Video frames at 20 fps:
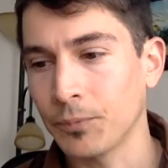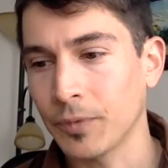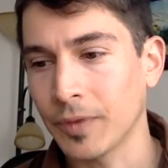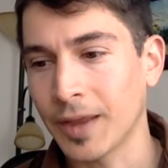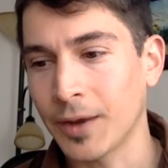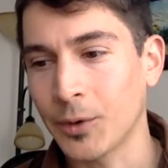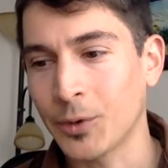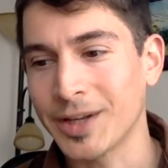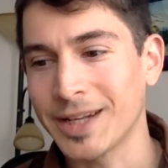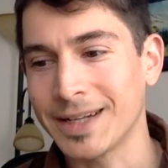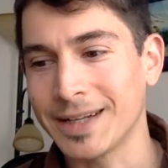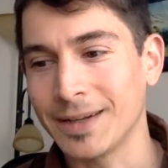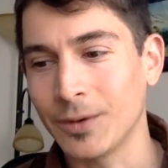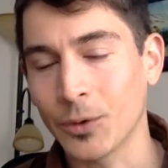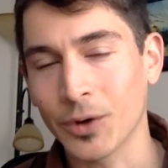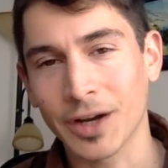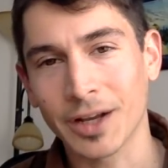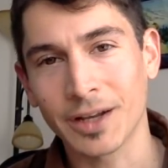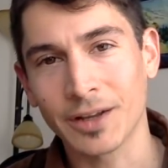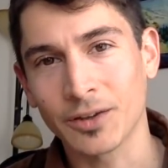they don't
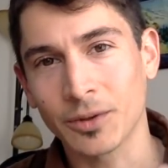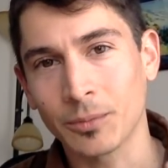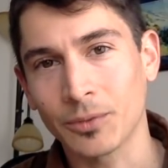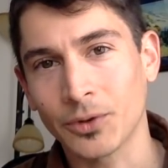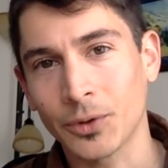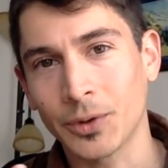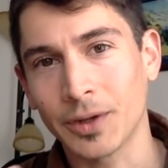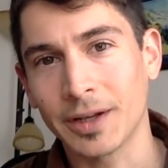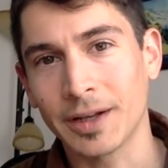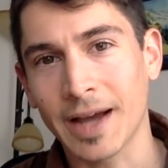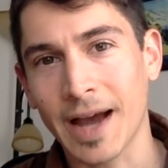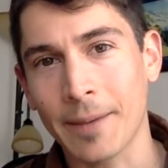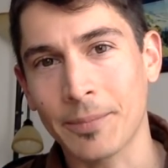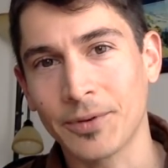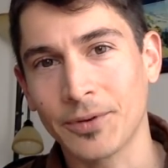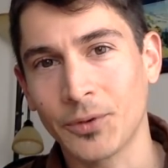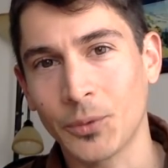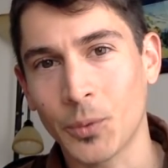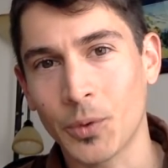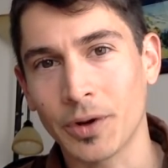organisms don't
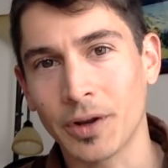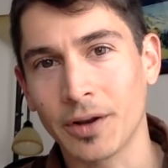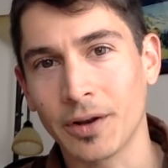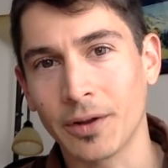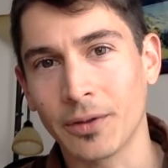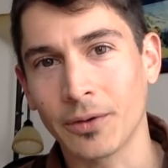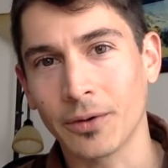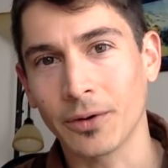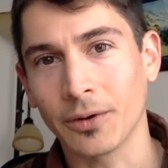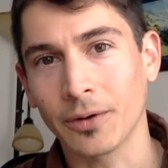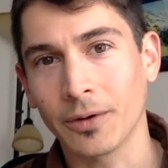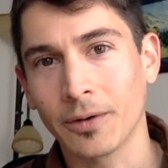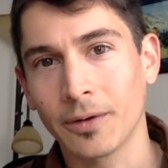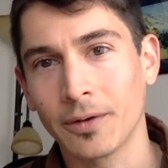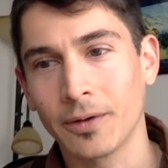adapt to one another